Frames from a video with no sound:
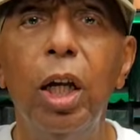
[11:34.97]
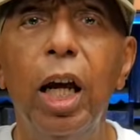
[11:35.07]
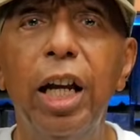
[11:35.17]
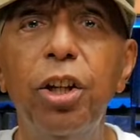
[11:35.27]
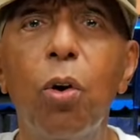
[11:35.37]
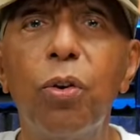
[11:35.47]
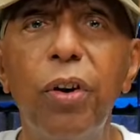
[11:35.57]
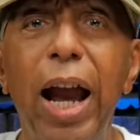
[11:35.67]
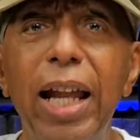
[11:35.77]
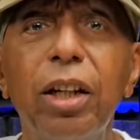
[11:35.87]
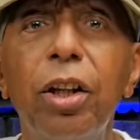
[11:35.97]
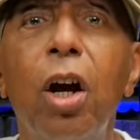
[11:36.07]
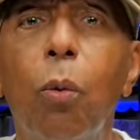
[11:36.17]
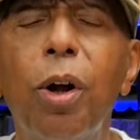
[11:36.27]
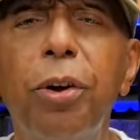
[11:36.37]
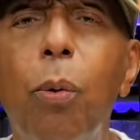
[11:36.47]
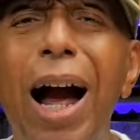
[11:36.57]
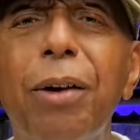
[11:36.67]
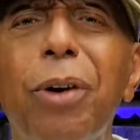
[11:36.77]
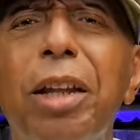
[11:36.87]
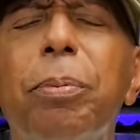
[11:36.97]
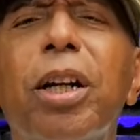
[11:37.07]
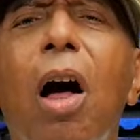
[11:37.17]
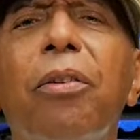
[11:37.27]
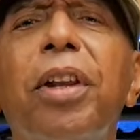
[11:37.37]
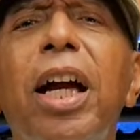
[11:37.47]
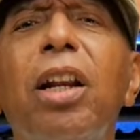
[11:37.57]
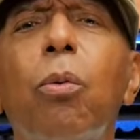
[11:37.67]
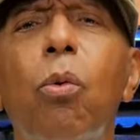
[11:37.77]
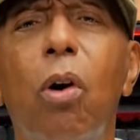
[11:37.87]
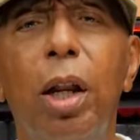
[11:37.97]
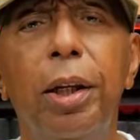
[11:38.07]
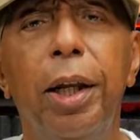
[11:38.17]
And your creators was the white race because they're the one